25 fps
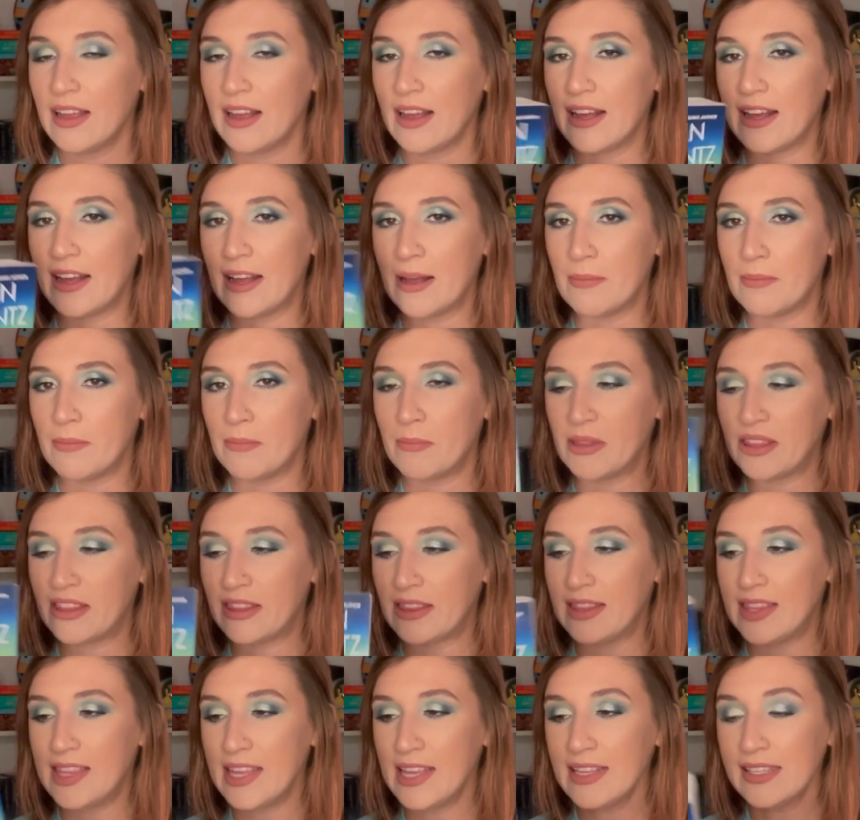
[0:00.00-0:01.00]
But
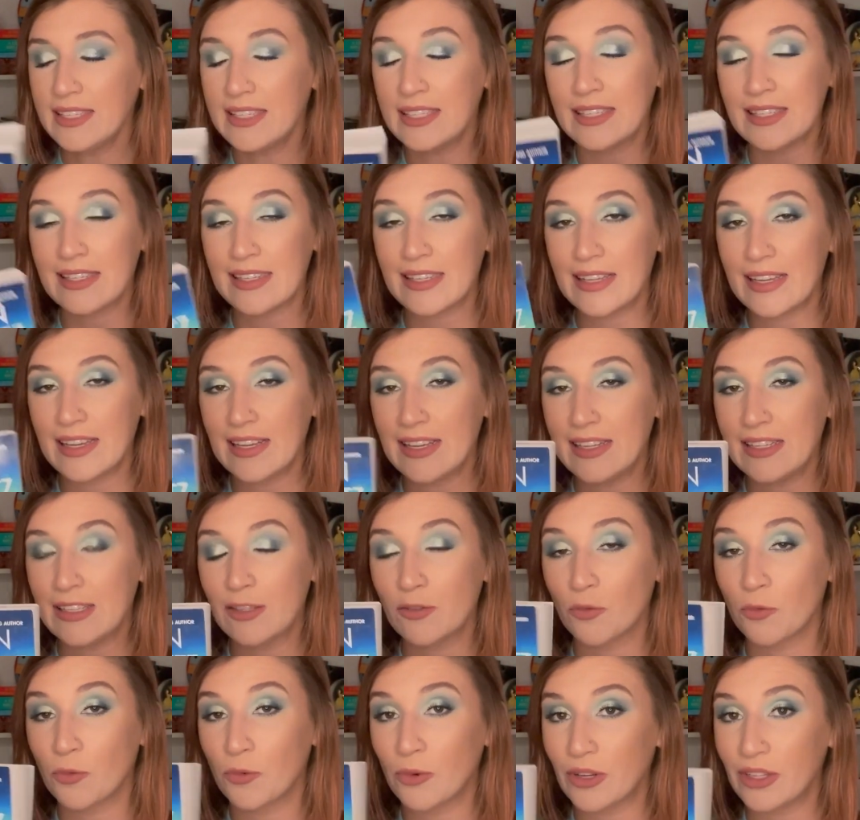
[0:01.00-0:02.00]
this is
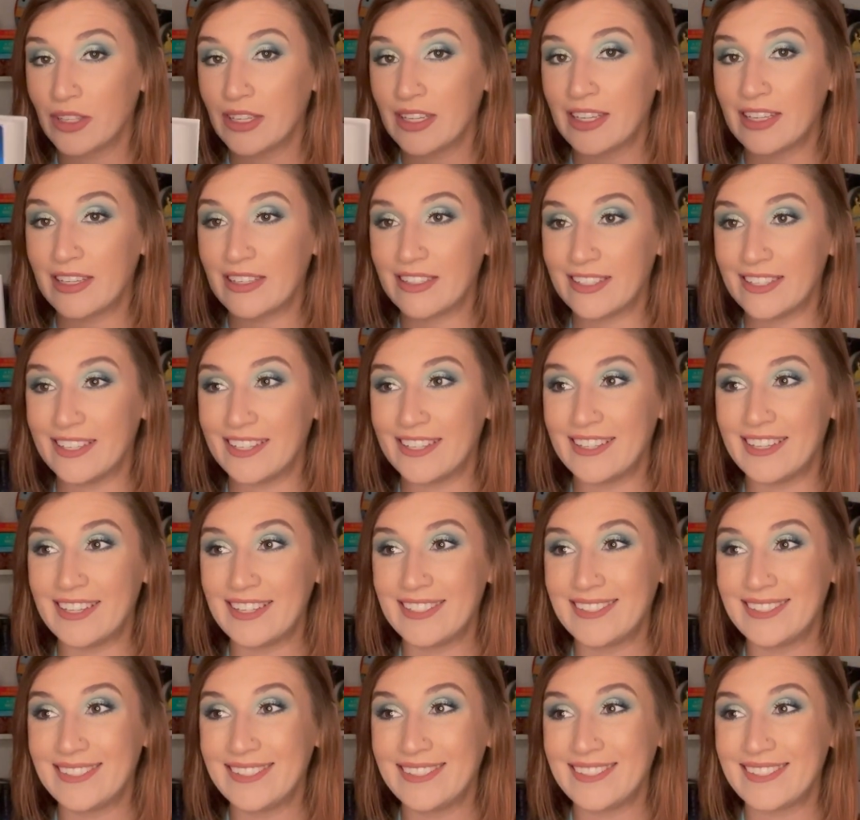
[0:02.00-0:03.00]
really good. This